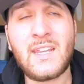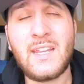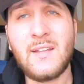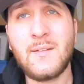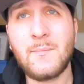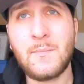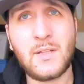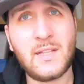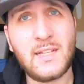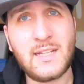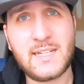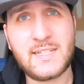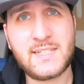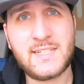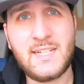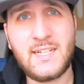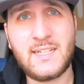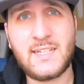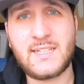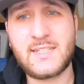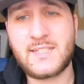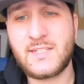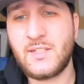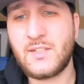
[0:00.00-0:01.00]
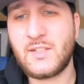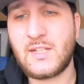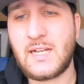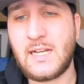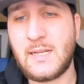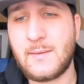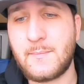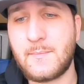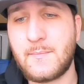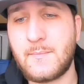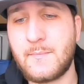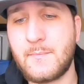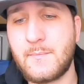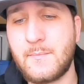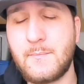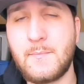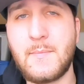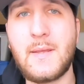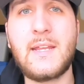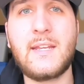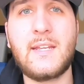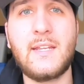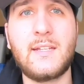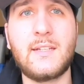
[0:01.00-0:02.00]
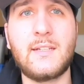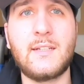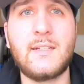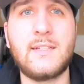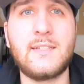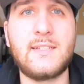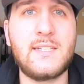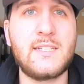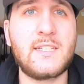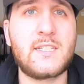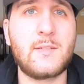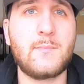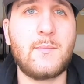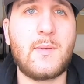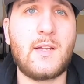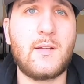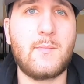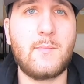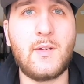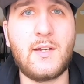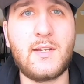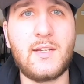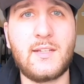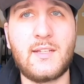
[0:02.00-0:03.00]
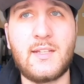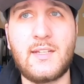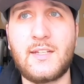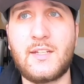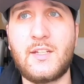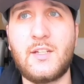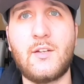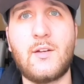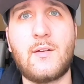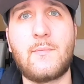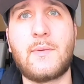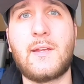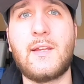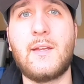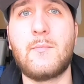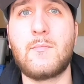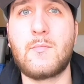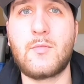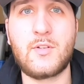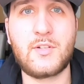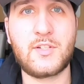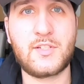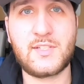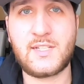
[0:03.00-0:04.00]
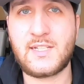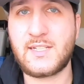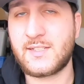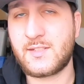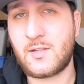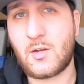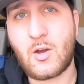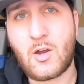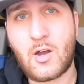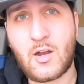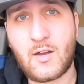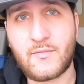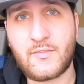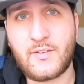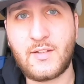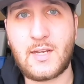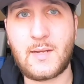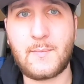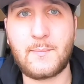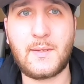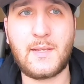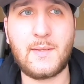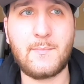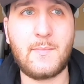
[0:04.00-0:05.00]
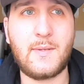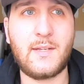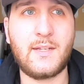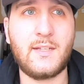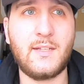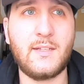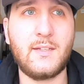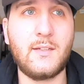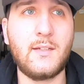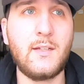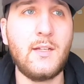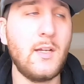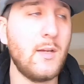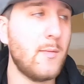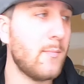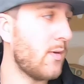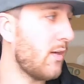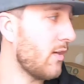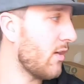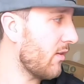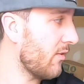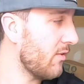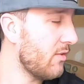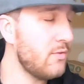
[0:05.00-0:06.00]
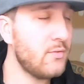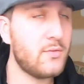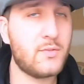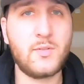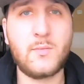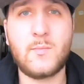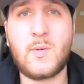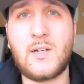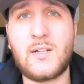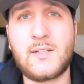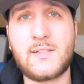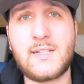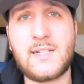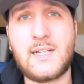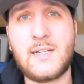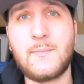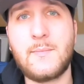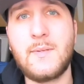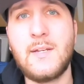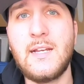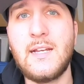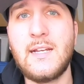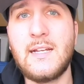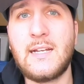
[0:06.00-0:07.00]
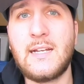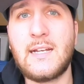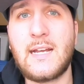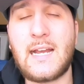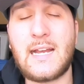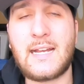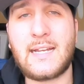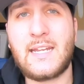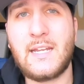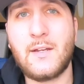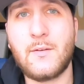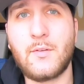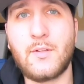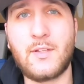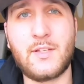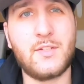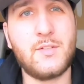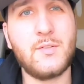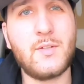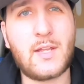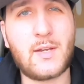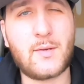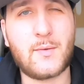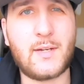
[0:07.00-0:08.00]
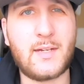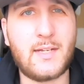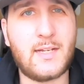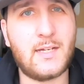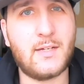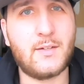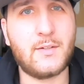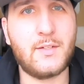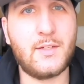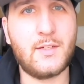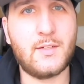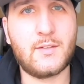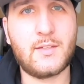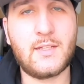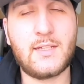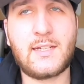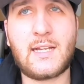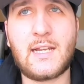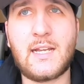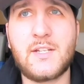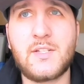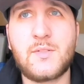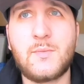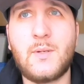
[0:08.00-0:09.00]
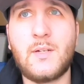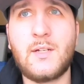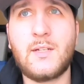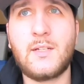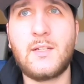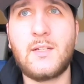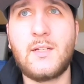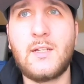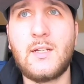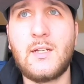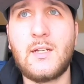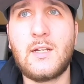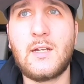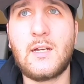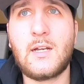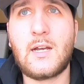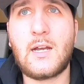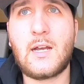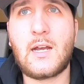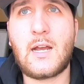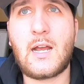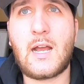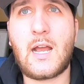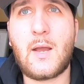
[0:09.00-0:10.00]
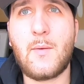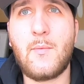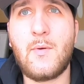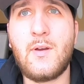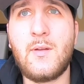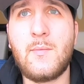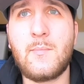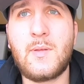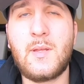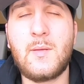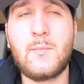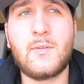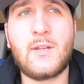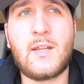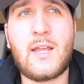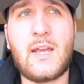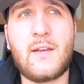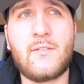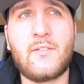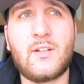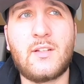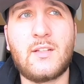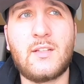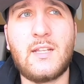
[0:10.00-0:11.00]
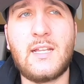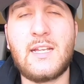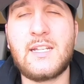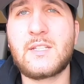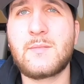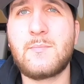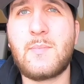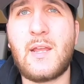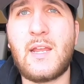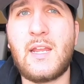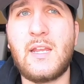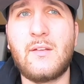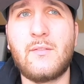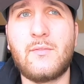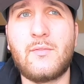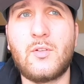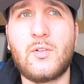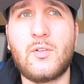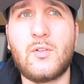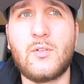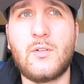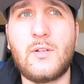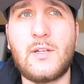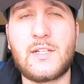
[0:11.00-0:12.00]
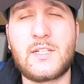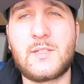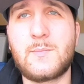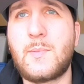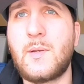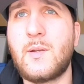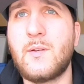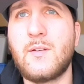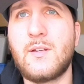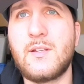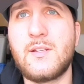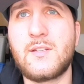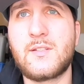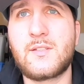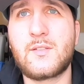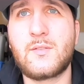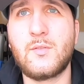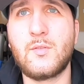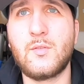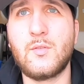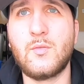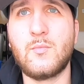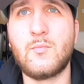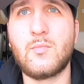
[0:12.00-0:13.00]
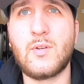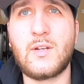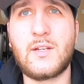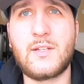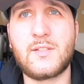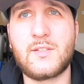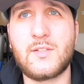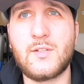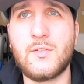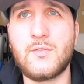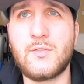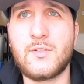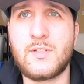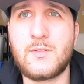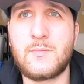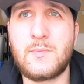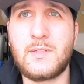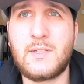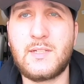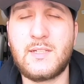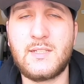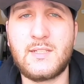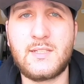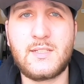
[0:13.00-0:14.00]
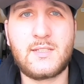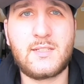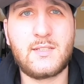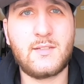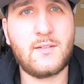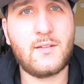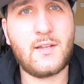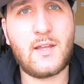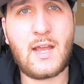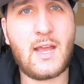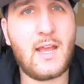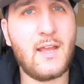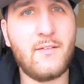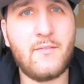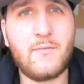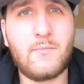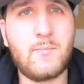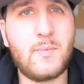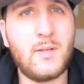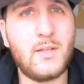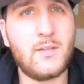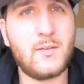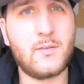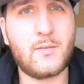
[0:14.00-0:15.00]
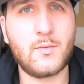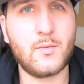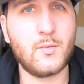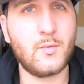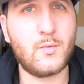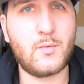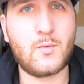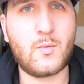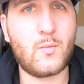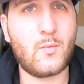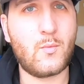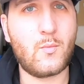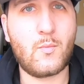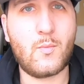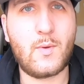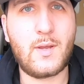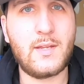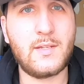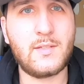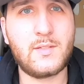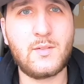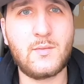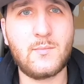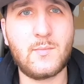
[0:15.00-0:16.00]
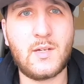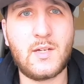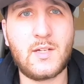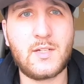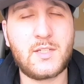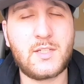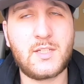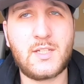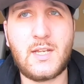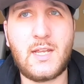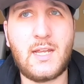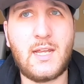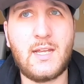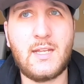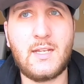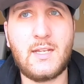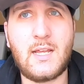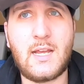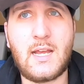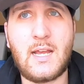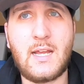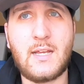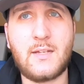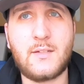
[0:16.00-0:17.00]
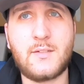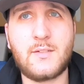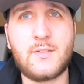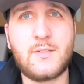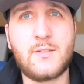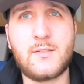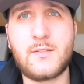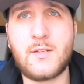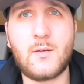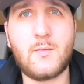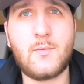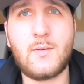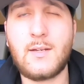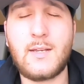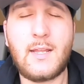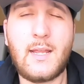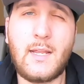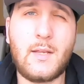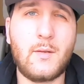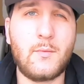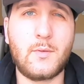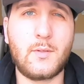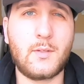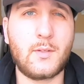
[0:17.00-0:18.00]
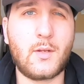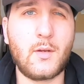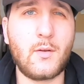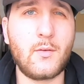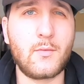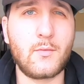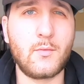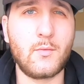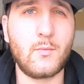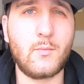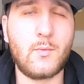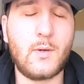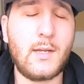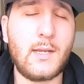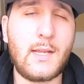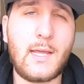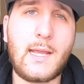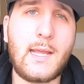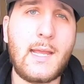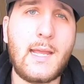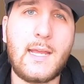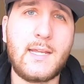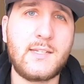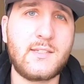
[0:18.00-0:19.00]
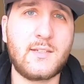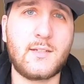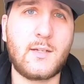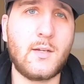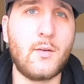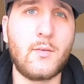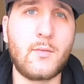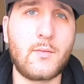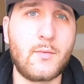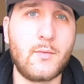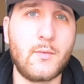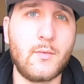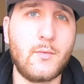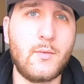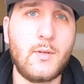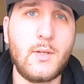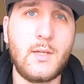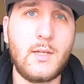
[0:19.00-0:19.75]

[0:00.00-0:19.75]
But like I said, until I'm making a decent amount of money, like, you know, I'm getting merchandise often, I'm getting making money on YouTube all the time, I can't really do that right now. You know, like, I want people to have a less painful experience through brain surgeries, because I've been through way too much, and I don't want anyone to go through what I had to go through.